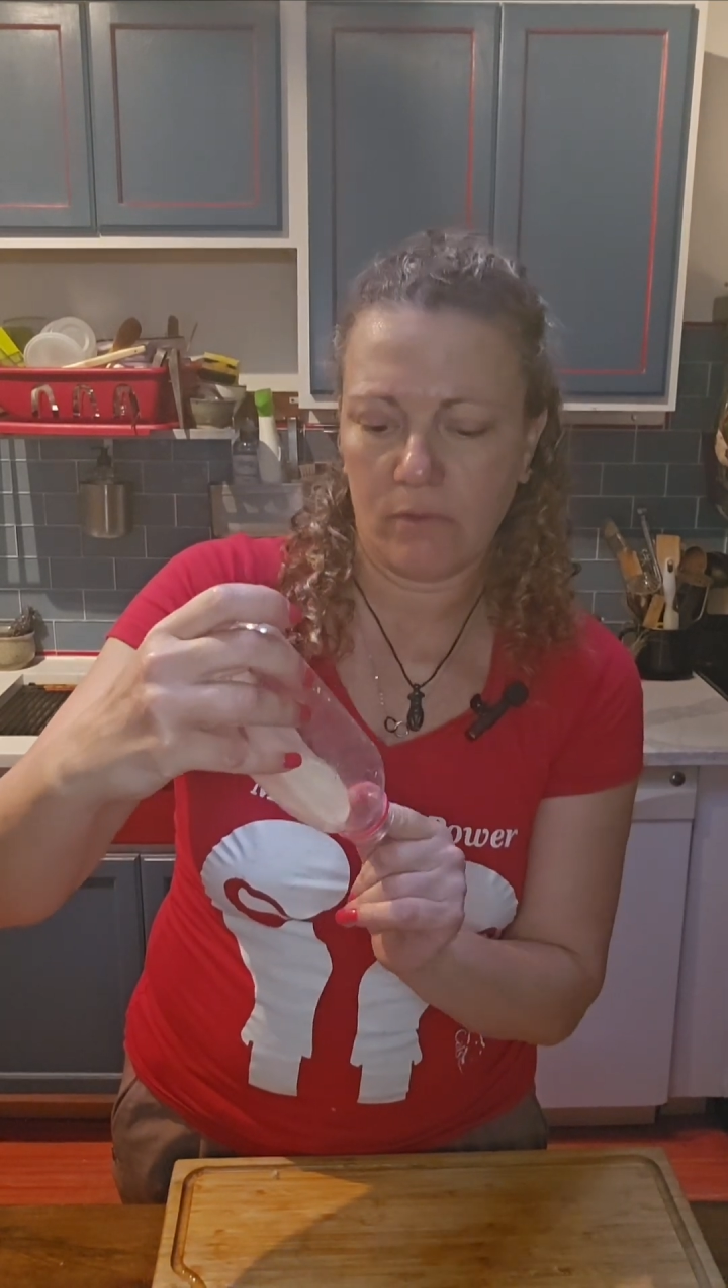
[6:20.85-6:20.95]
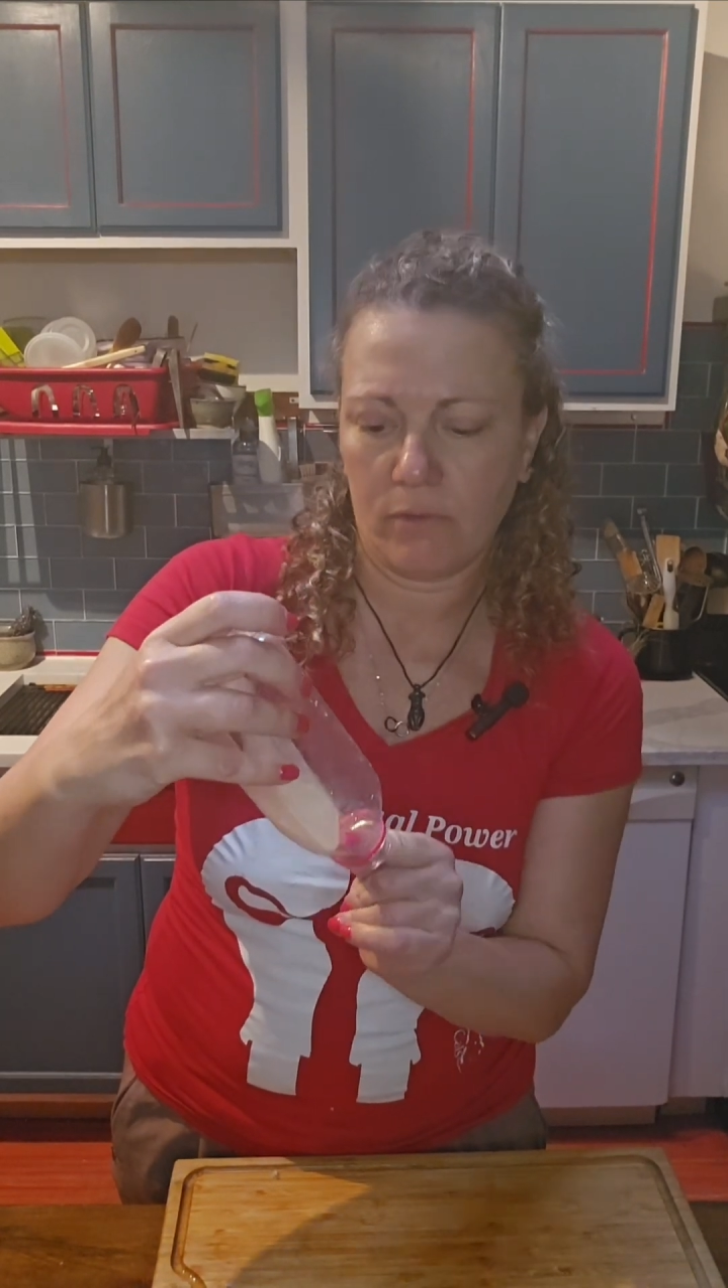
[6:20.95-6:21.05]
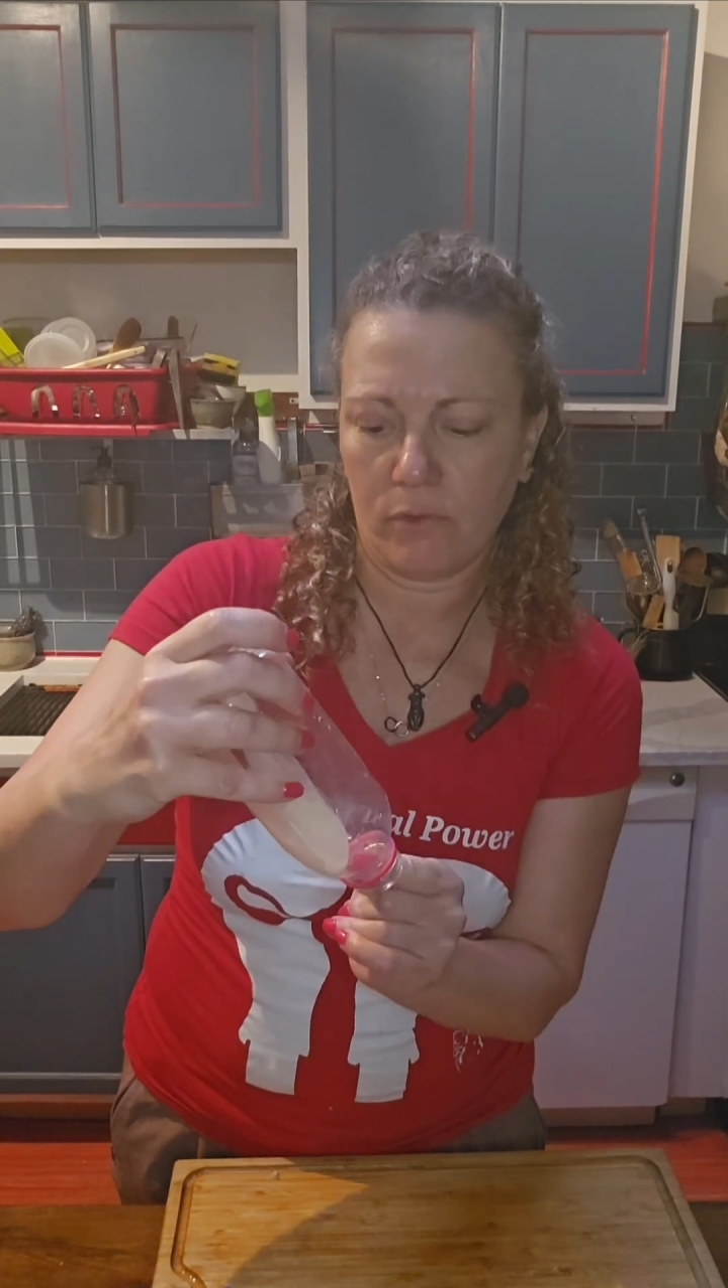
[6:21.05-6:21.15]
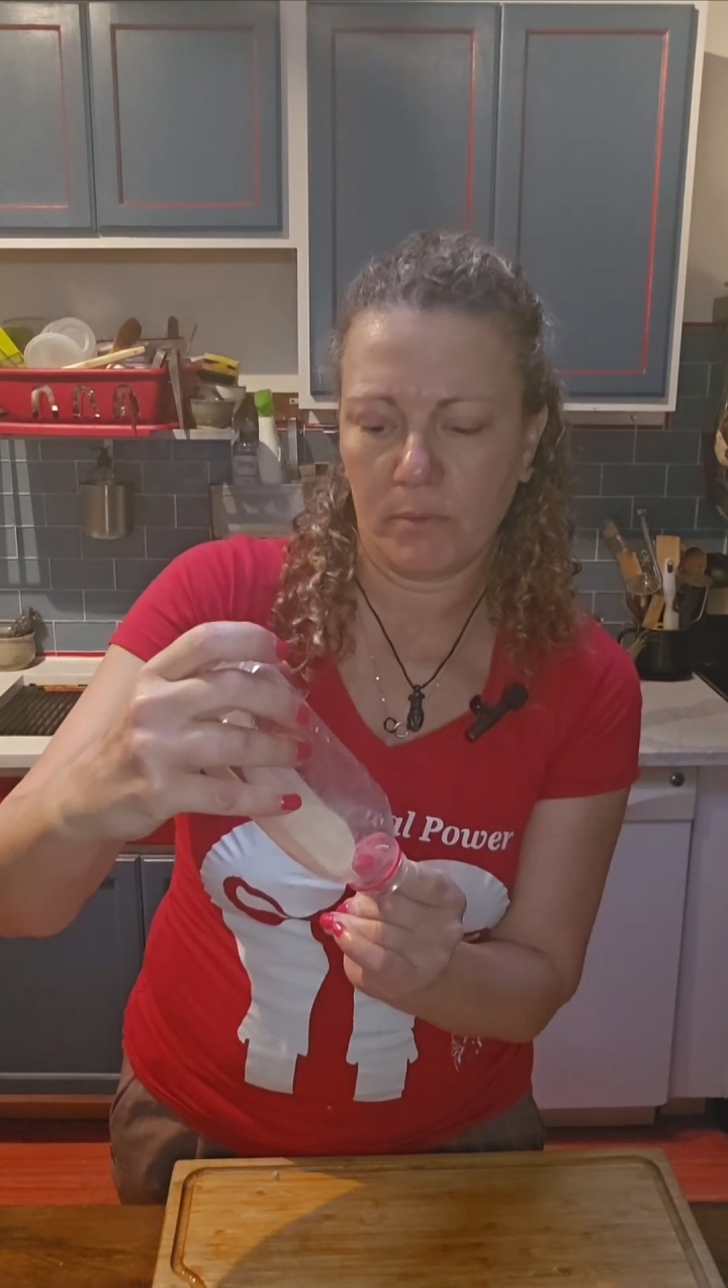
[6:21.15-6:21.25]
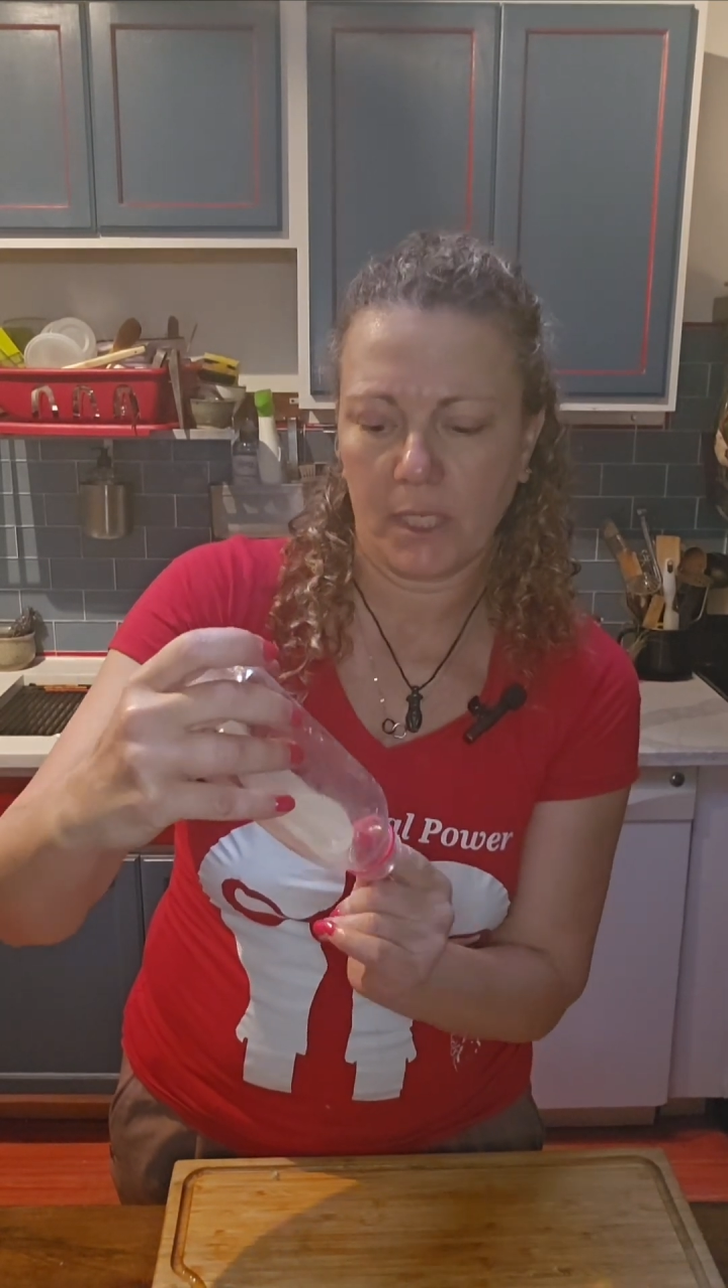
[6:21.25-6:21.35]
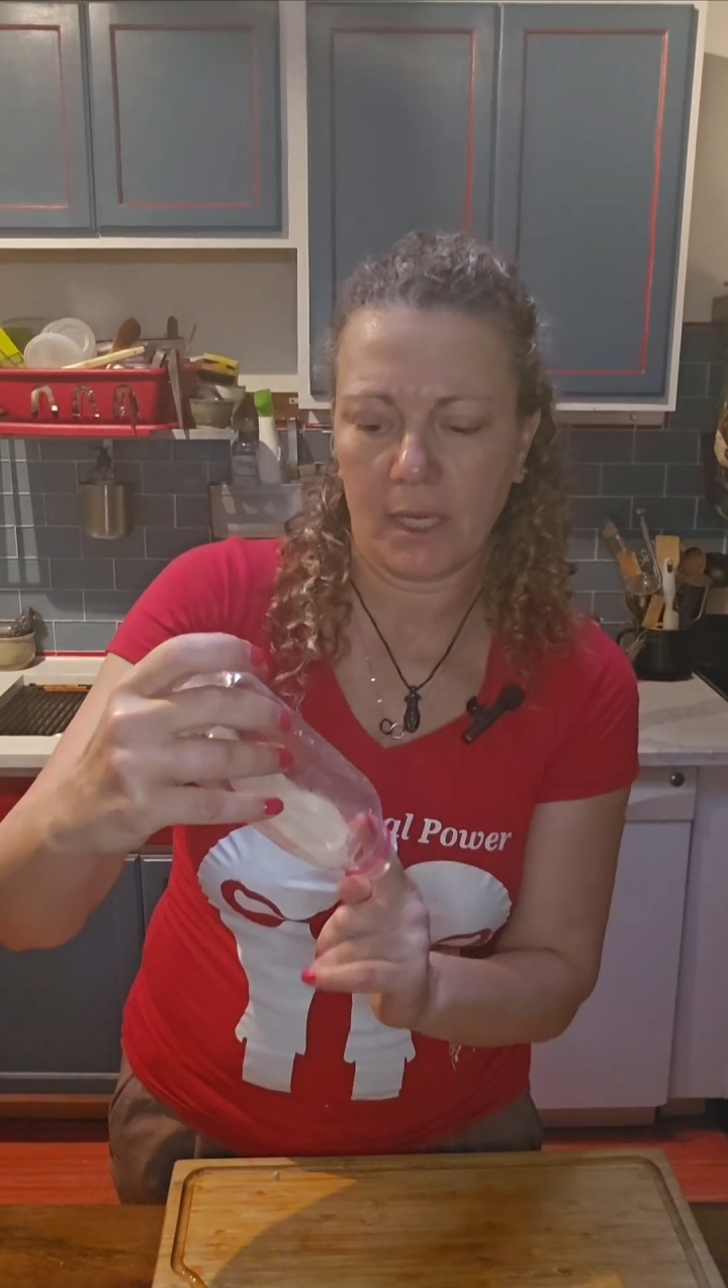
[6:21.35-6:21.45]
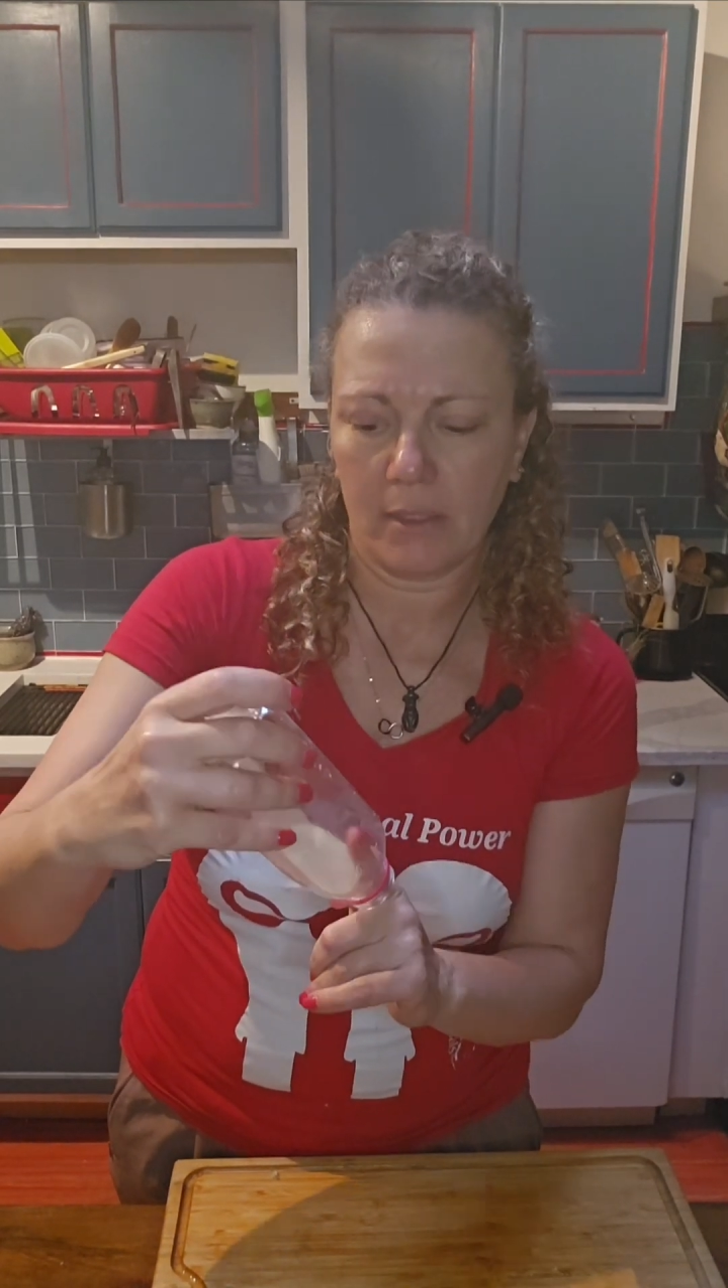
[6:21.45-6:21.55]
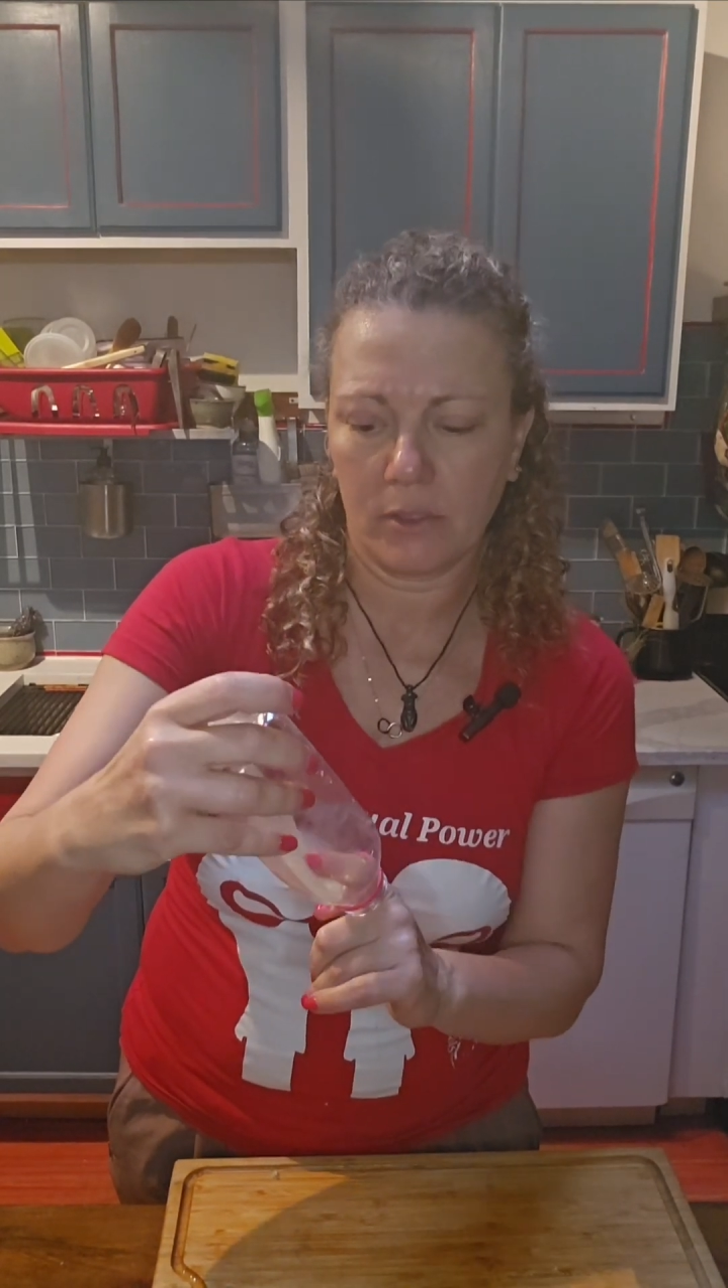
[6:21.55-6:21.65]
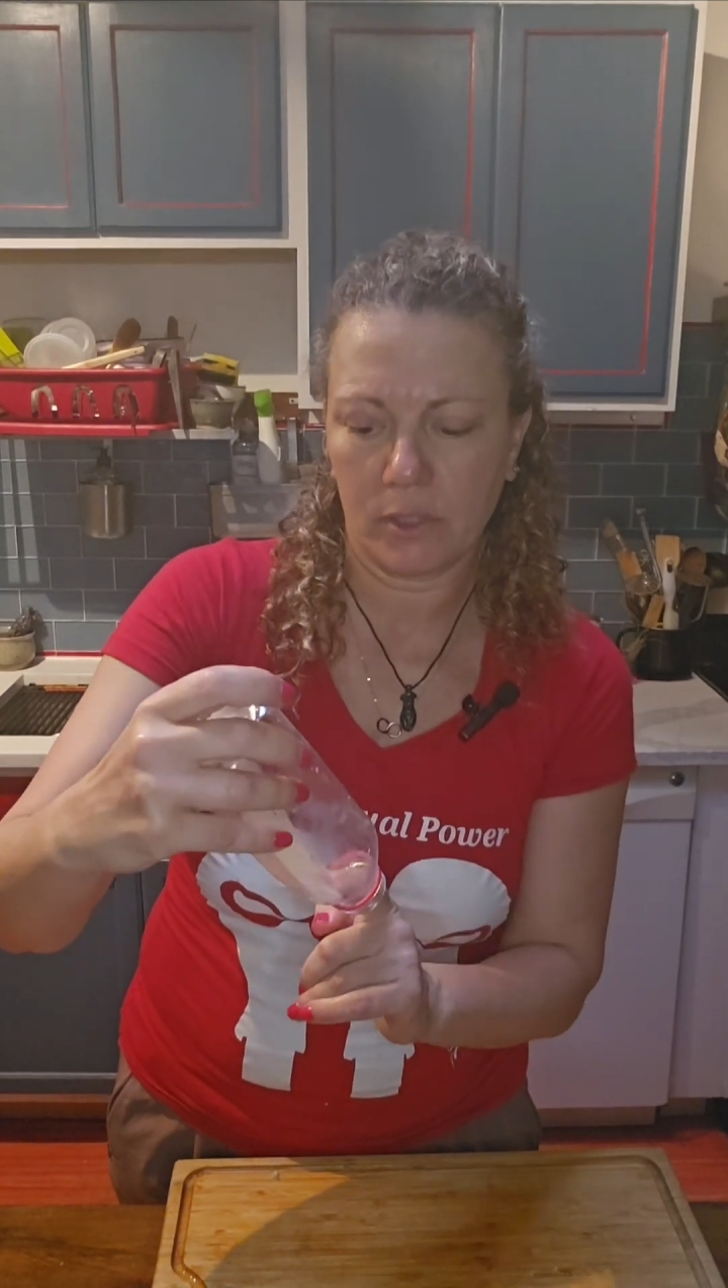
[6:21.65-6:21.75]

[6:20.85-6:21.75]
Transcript: from the other